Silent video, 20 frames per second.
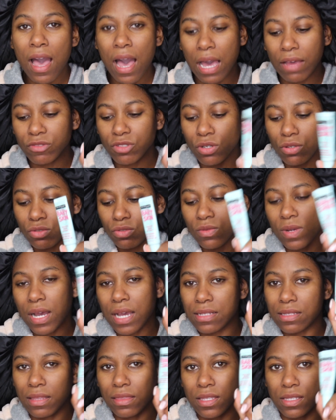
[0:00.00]
I've told you
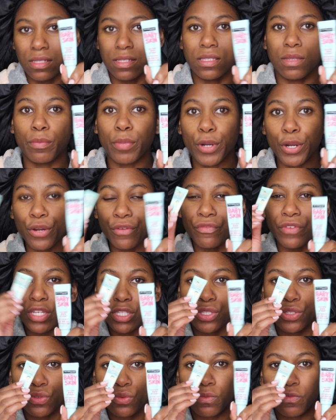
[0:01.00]
guys that this is the
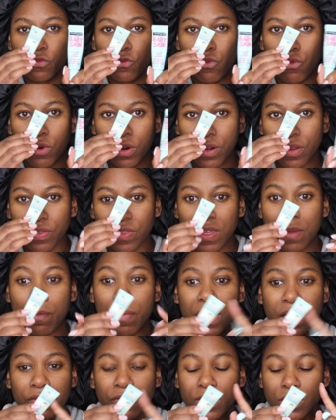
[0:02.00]
perfect dupe for the
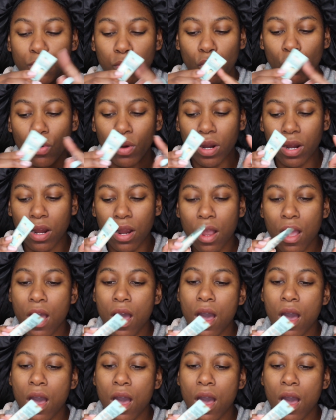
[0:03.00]
Benefits Pore